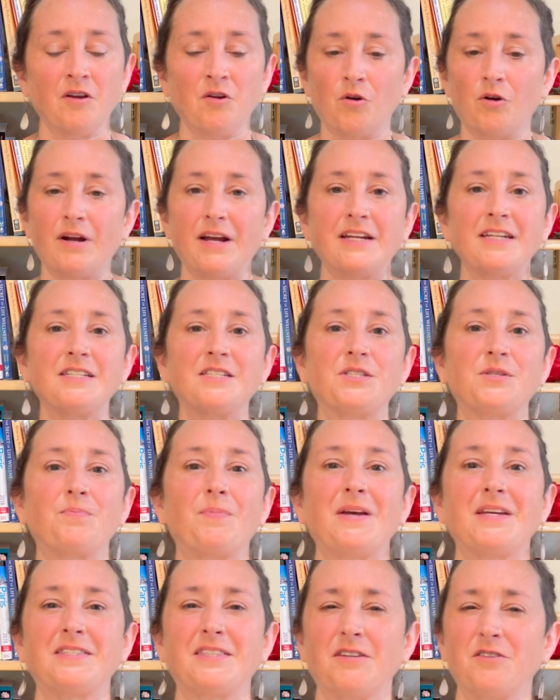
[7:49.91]
or any
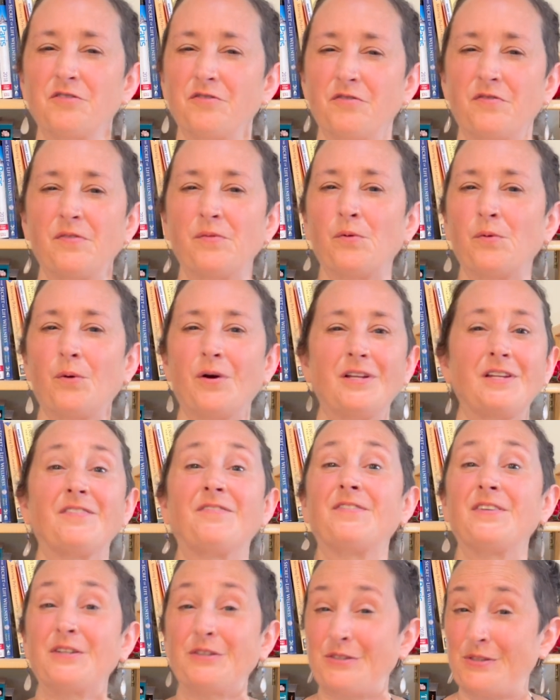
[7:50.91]
space that you want to
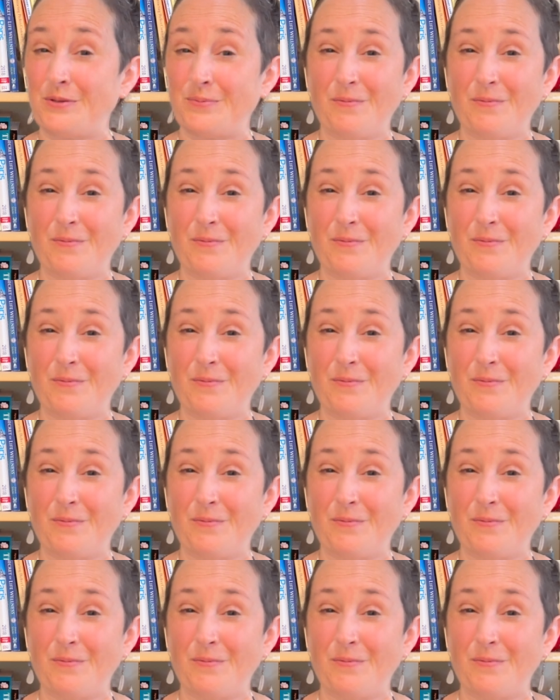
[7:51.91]
feel